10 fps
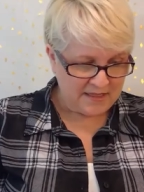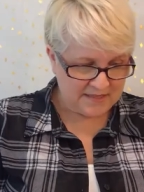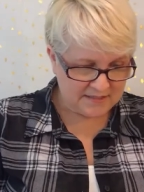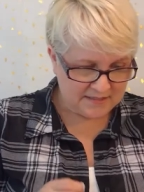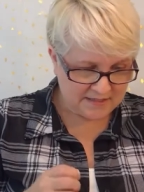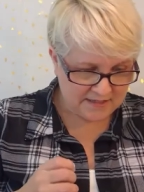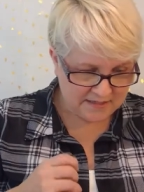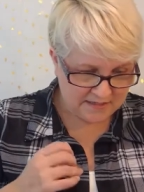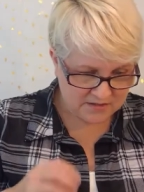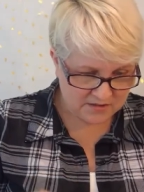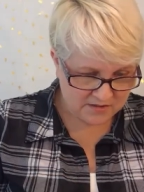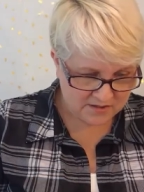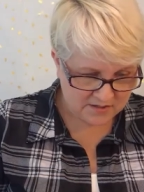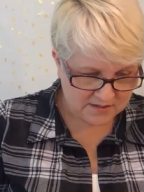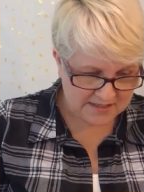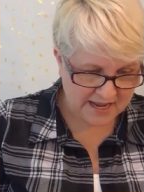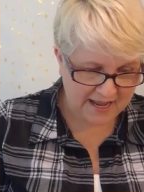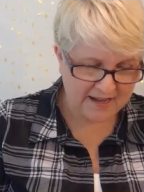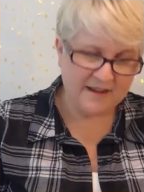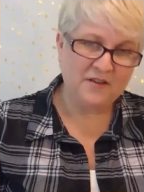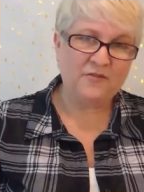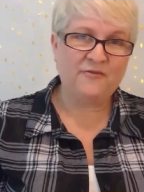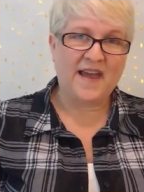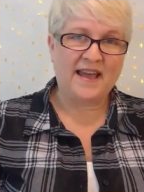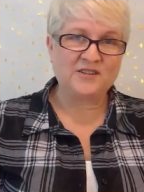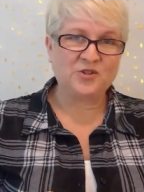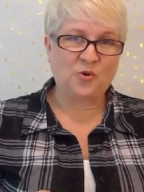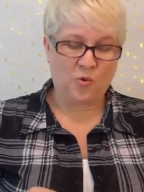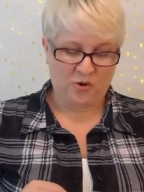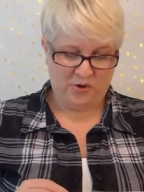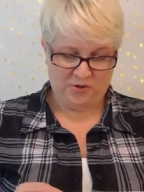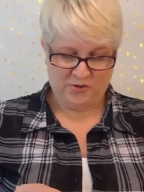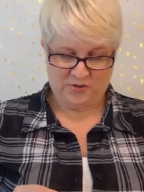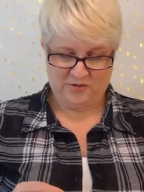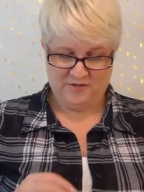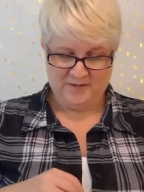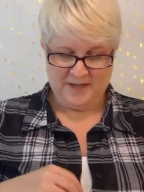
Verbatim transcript: This is 10 fat quarters.